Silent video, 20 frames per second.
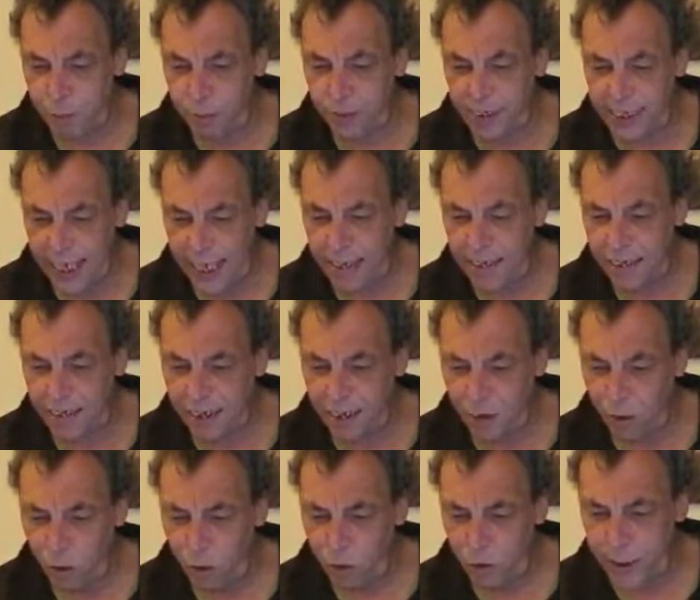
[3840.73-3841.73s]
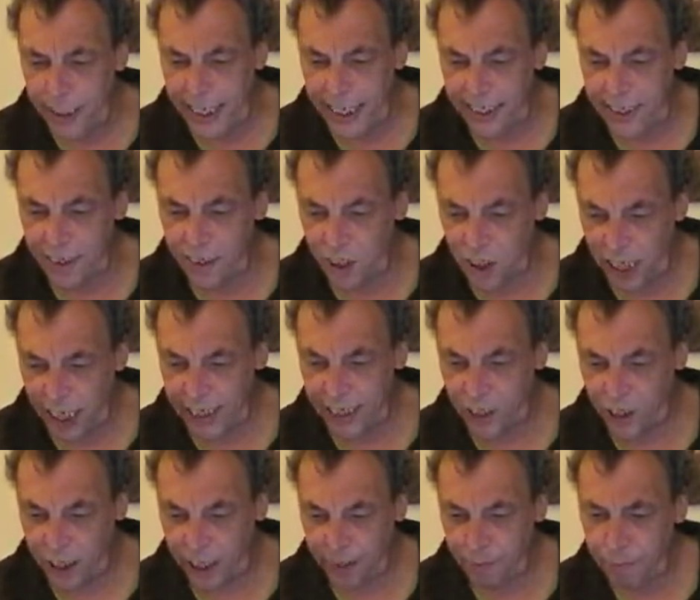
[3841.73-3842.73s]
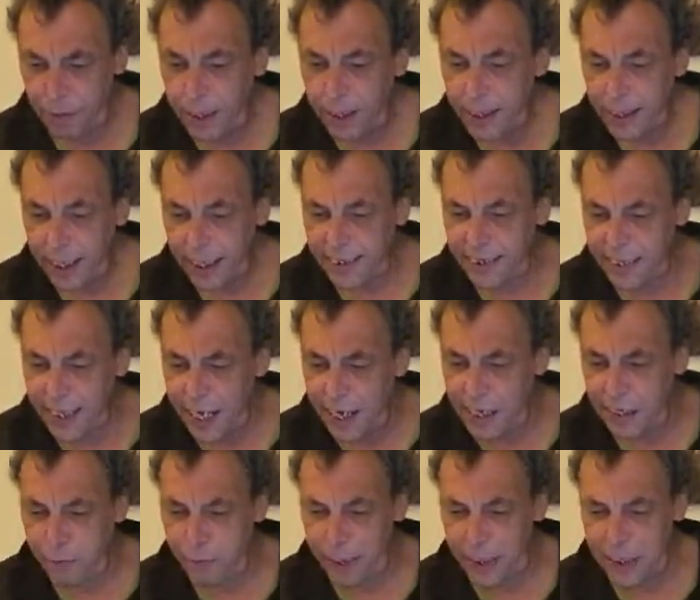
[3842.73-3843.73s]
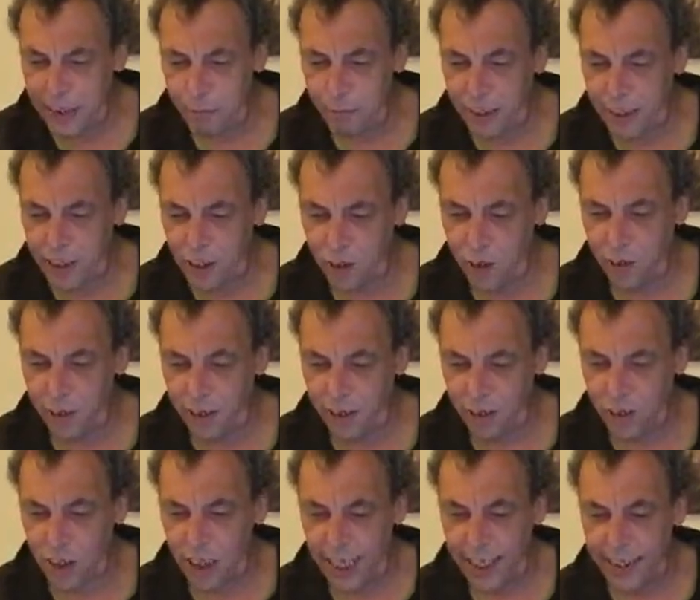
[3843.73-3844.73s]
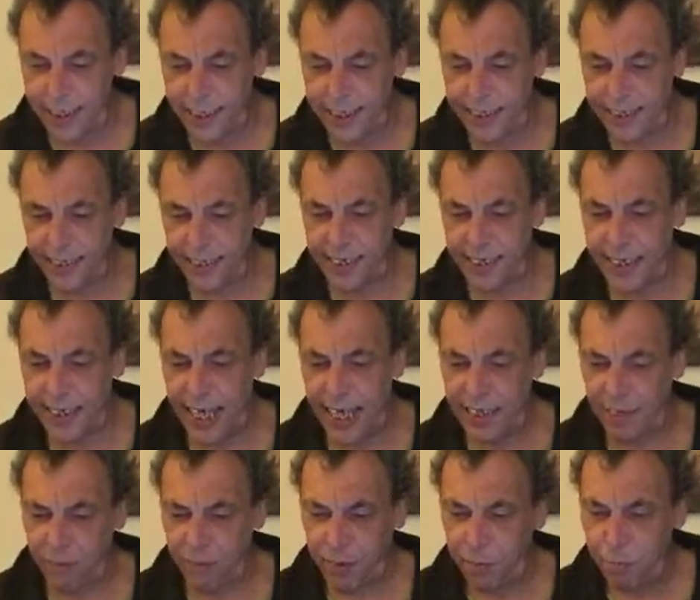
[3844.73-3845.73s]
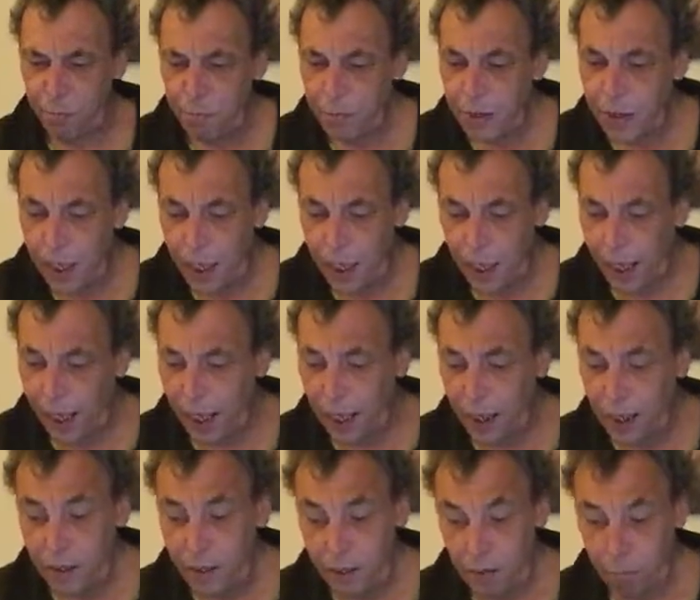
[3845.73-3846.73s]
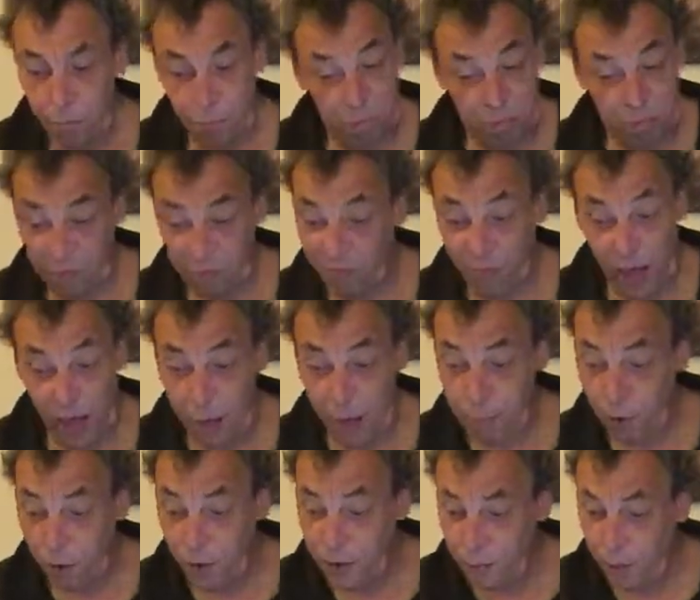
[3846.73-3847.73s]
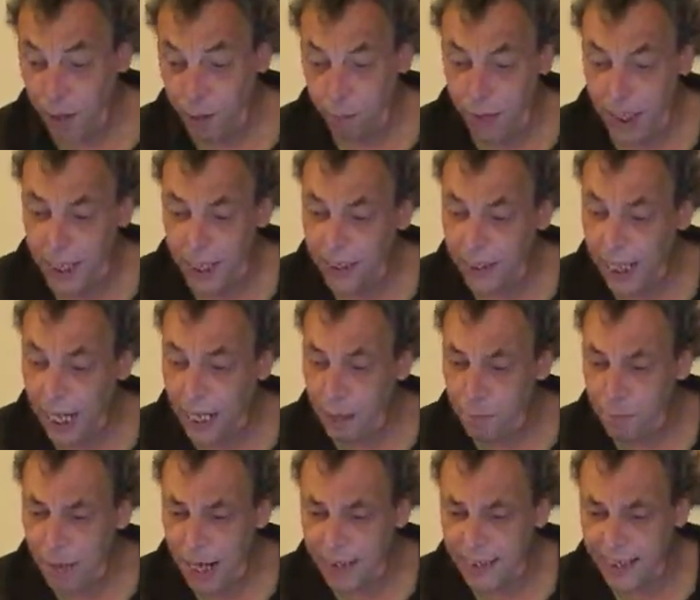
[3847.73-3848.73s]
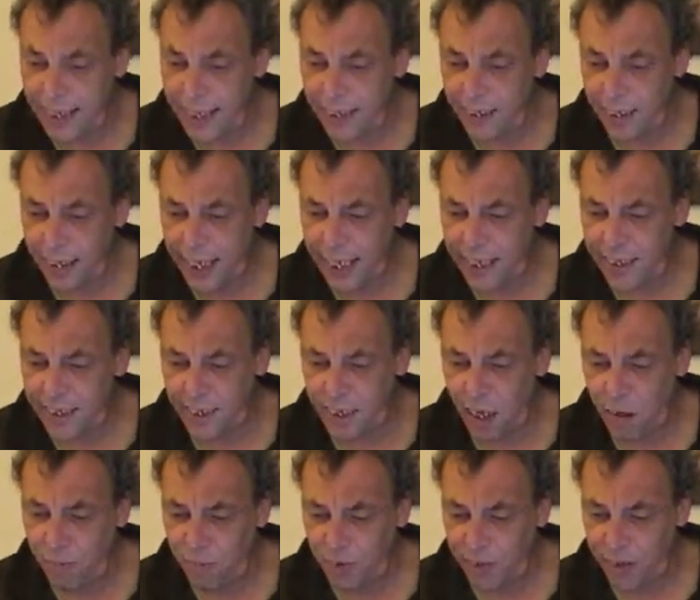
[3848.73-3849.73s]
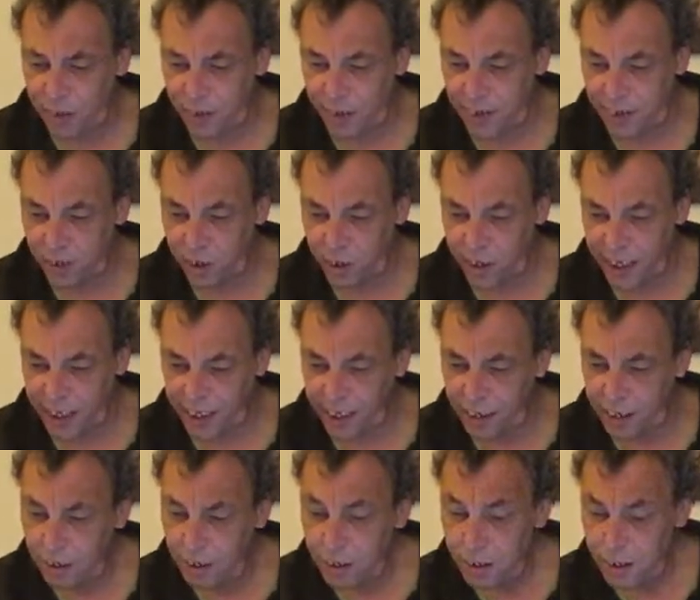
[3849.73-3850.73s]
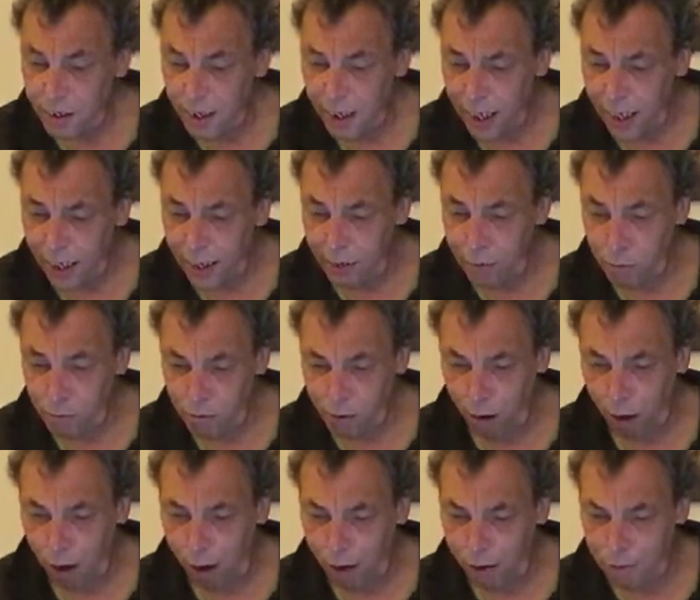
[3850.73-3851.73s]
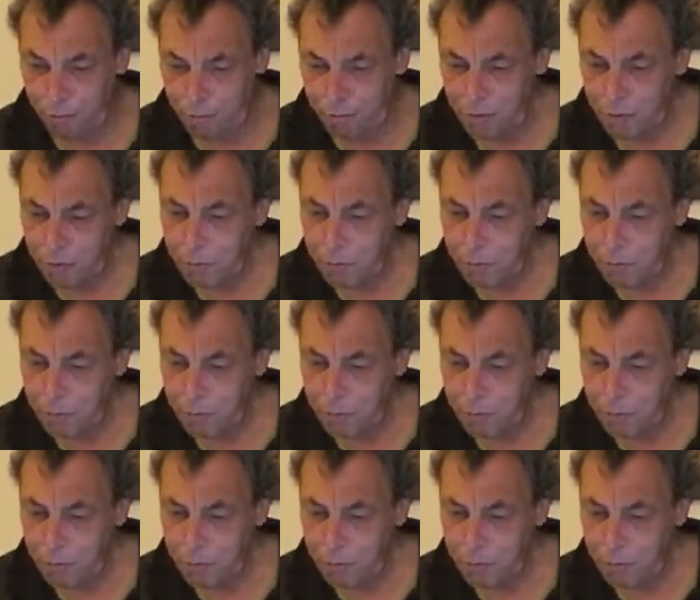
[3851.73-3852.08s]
the presenter all needs changing. It's the only way to make sure your channel is successful. Fair point, well made. And Matt says, I hear Schofield is looking. Right.